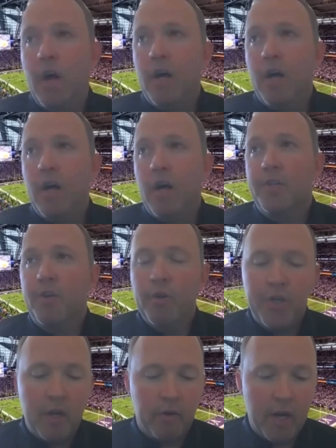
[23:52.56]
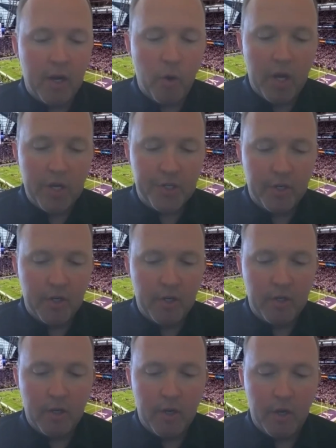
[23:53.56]
skull chant, great
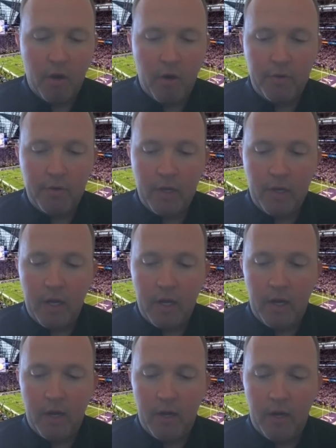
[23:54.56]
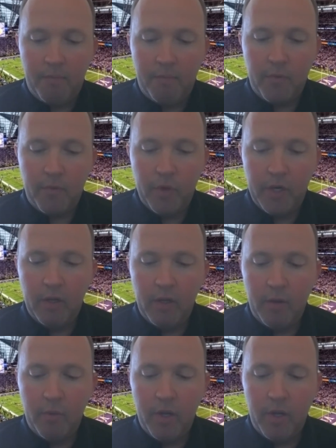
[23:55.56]
question.
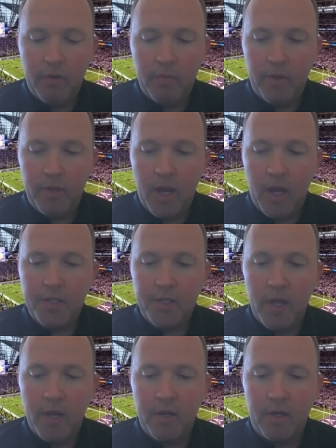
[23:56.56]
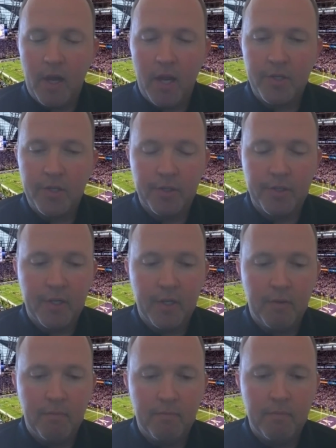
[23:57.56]
Really when the Icelandic national
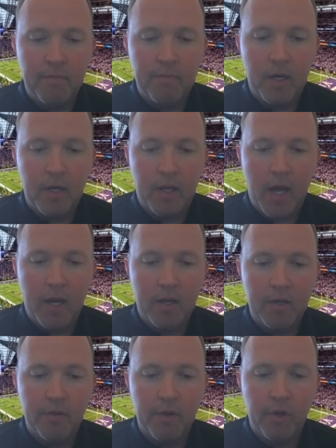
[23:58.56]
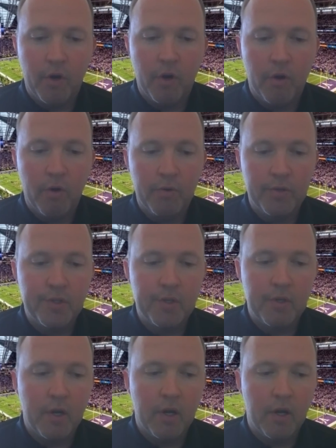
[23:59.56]
team got into the
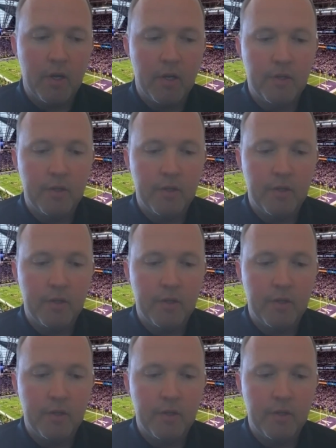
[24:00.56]
Euros in